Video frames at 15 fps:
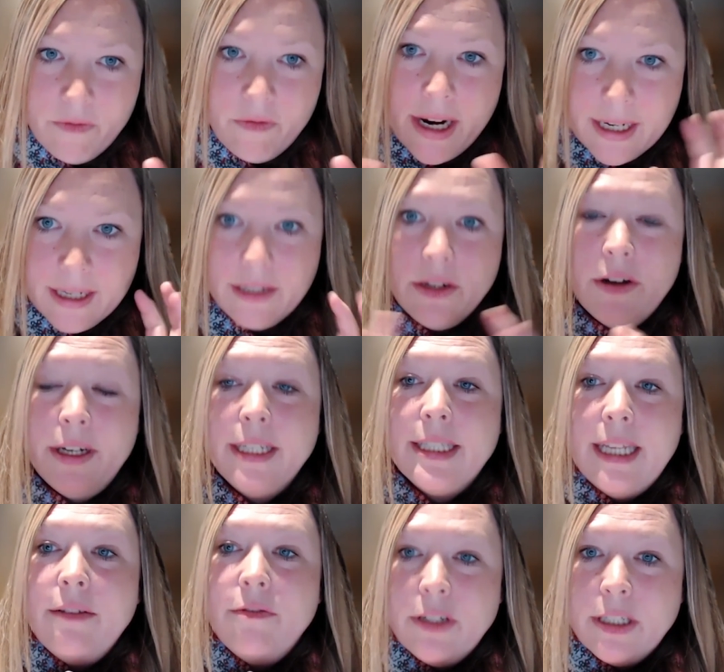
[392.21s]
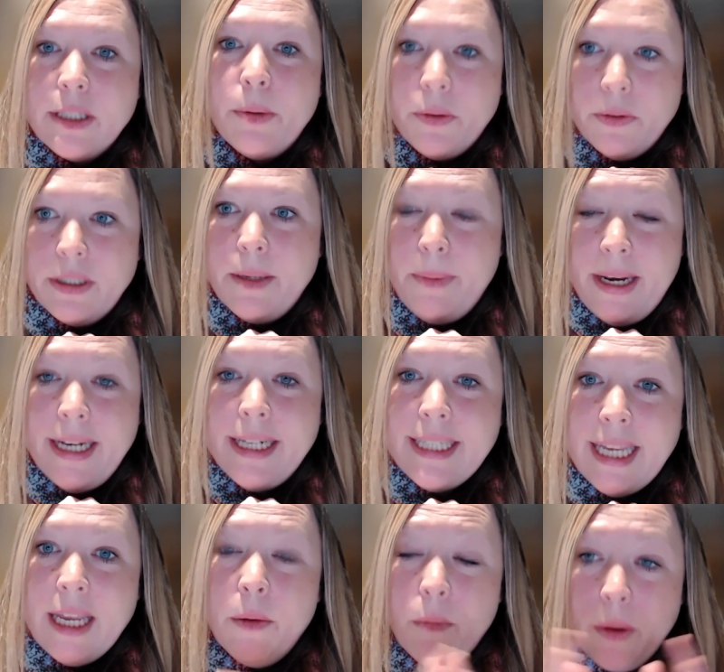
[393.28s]
recognizing
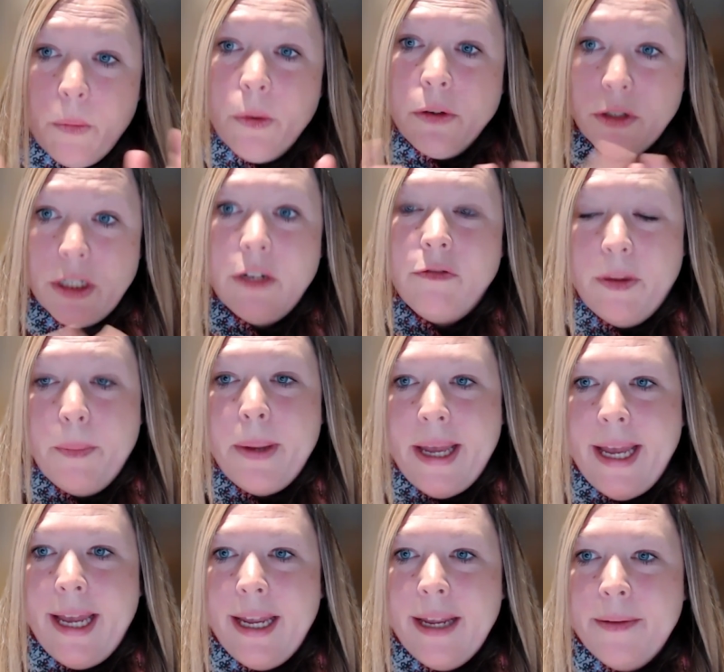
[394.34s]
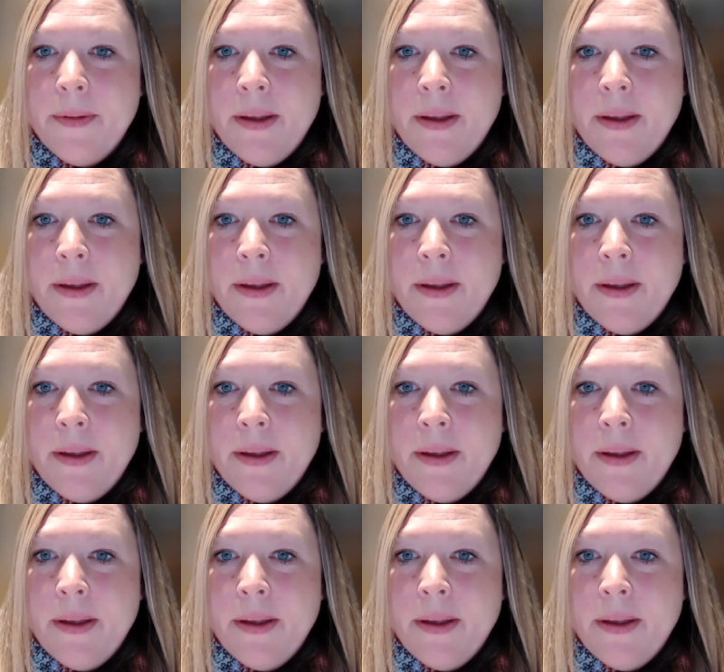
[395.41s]
responsibility and we want to repair,